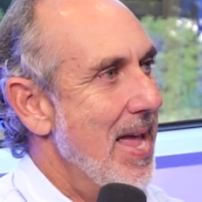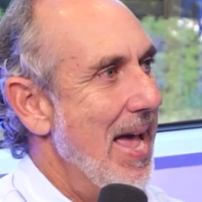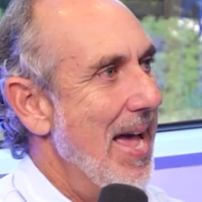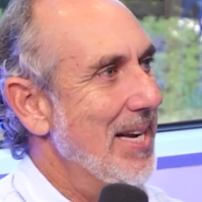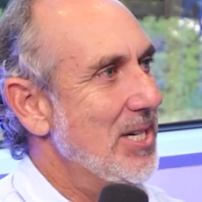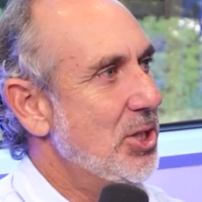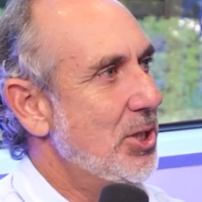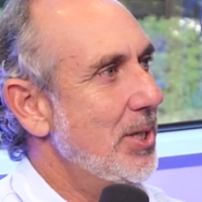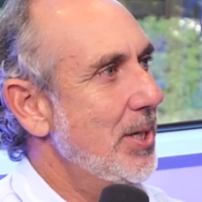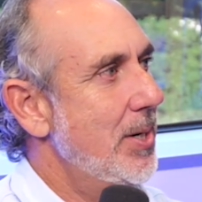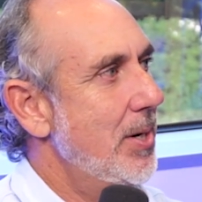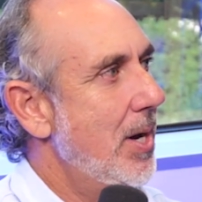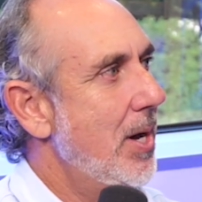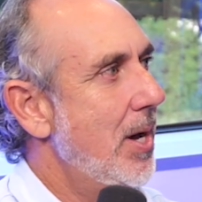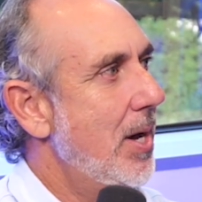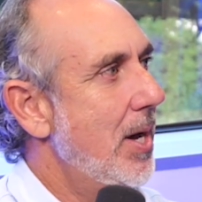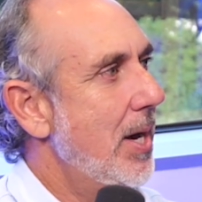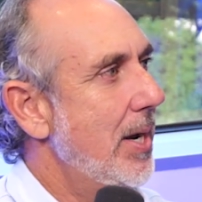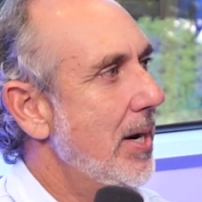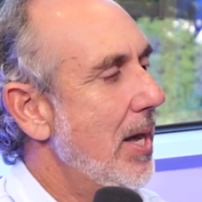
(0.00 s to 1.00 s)
Had she
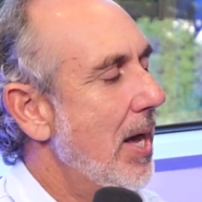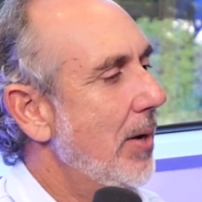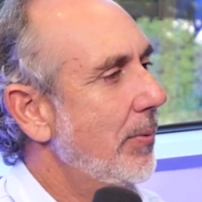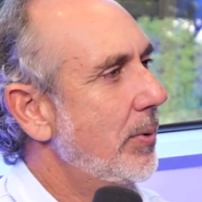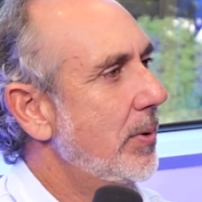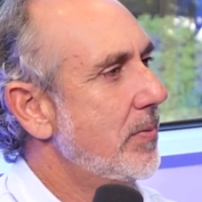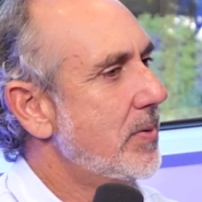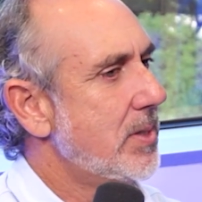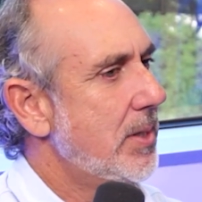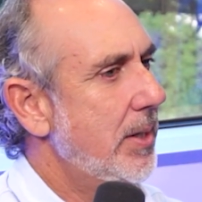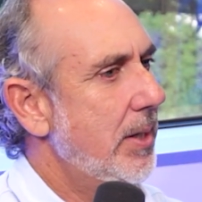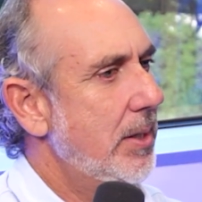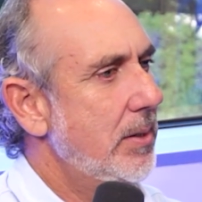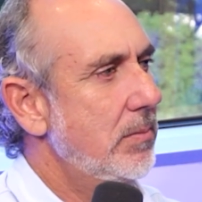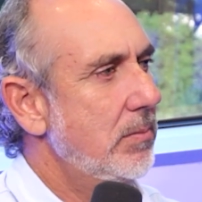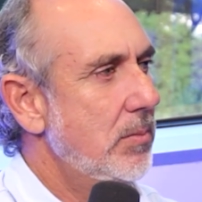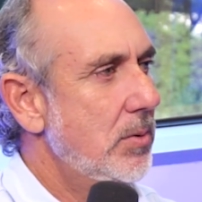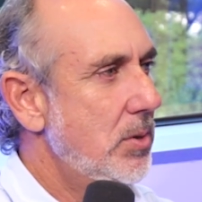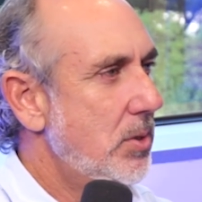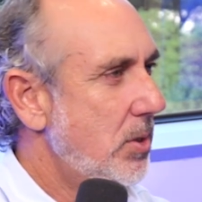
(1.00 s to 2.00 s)
not, I would have
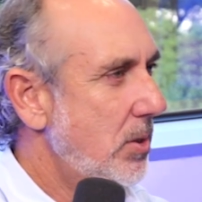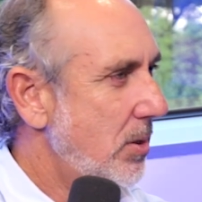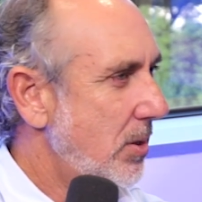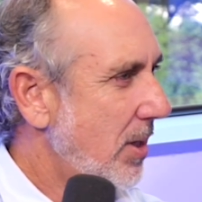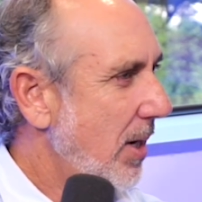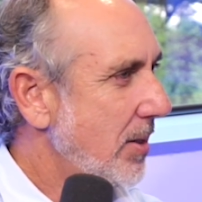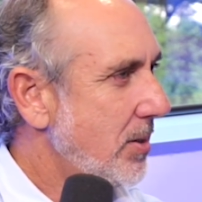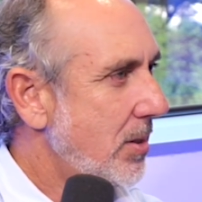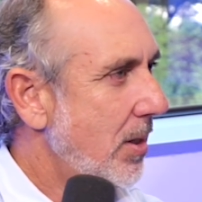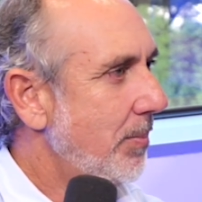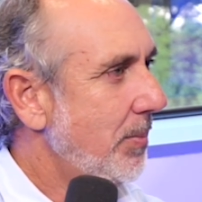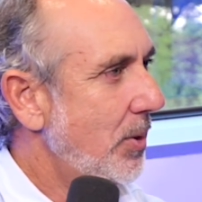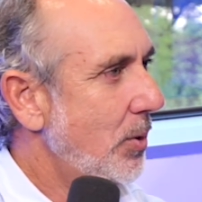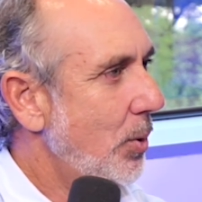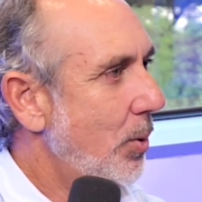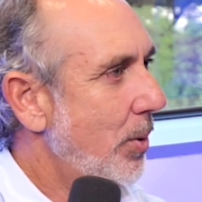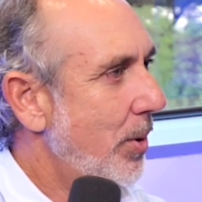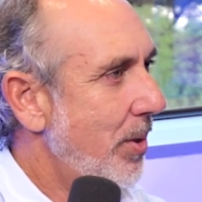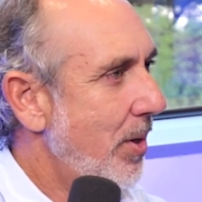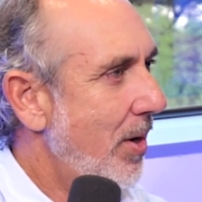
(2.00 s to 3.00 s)
said, she's got
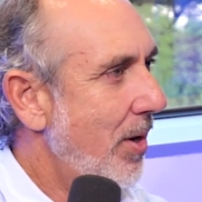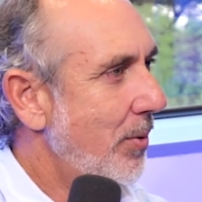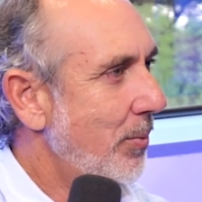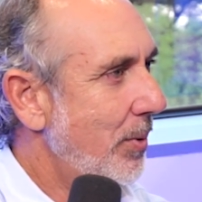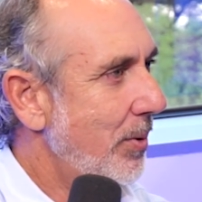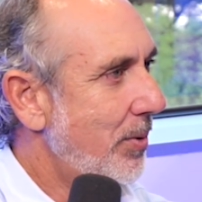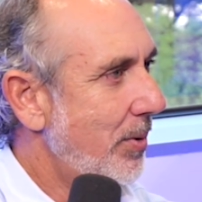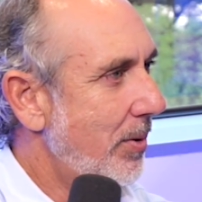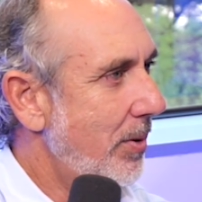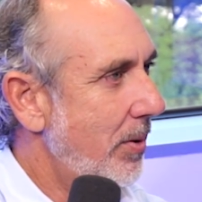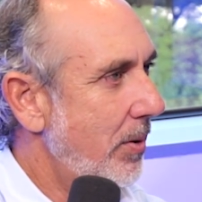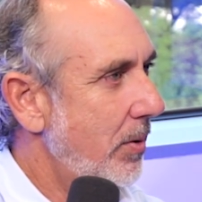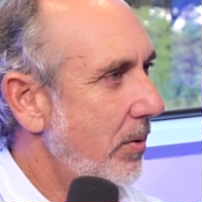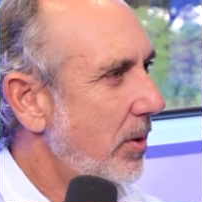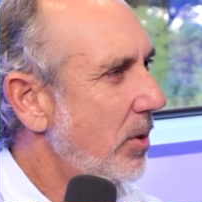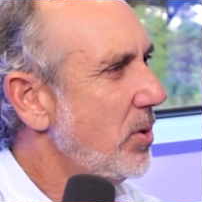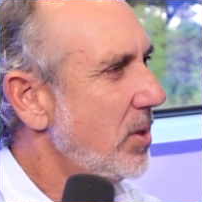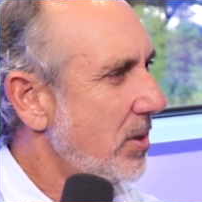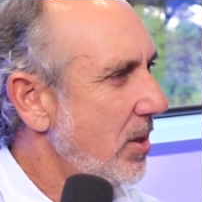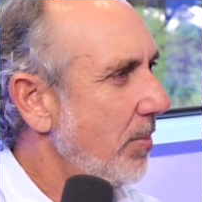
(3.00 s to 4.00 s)
something going on with her.
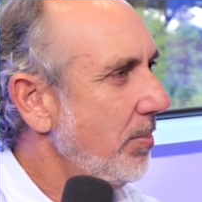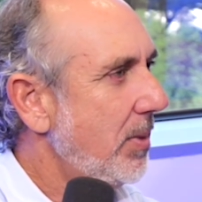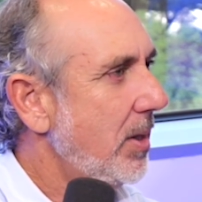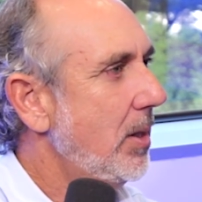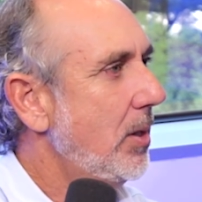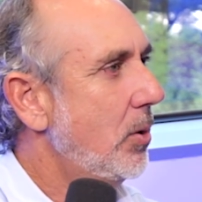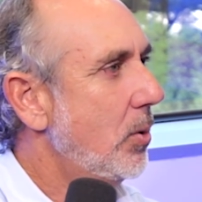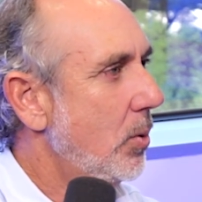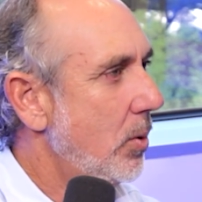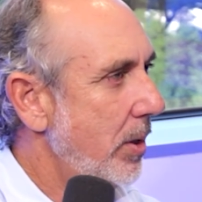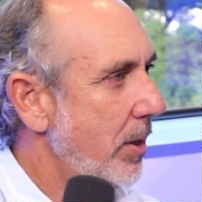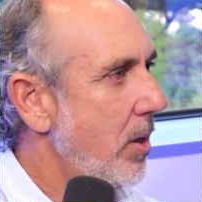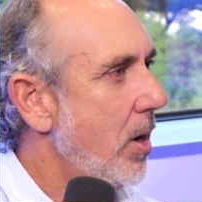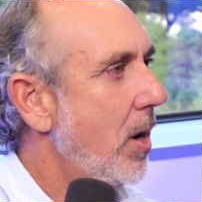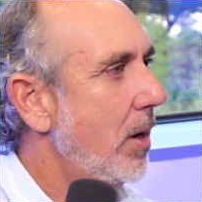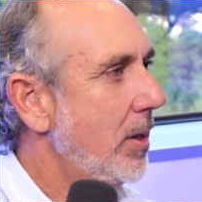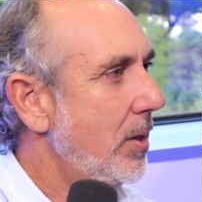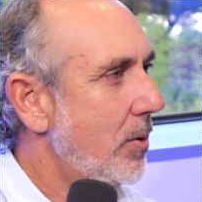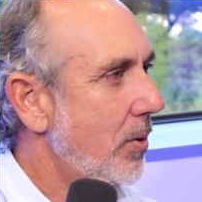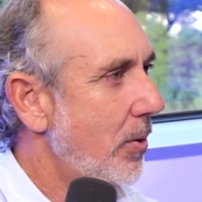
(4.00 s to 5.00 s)
There's something going
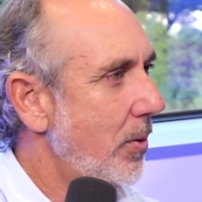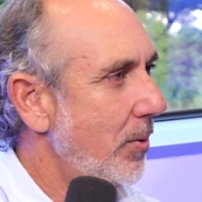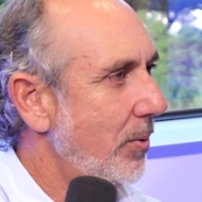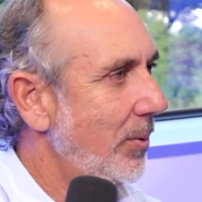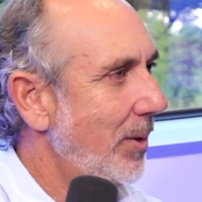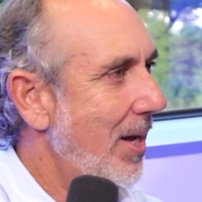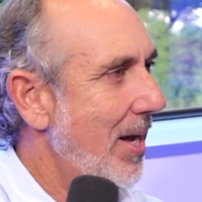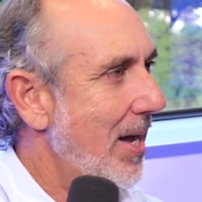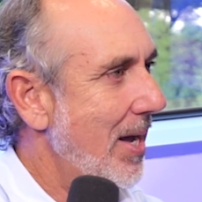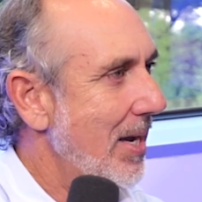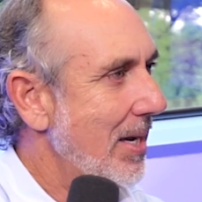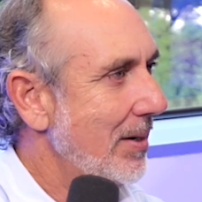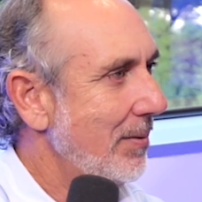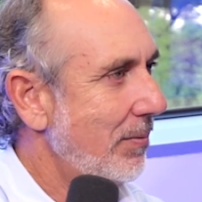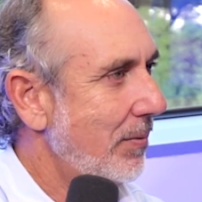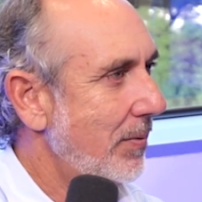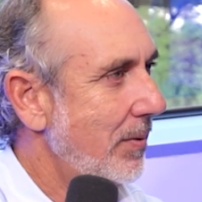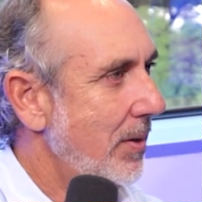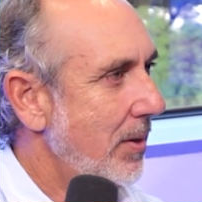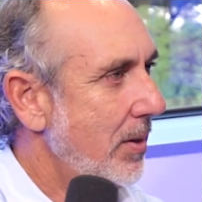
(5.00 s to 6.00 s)
on in her life,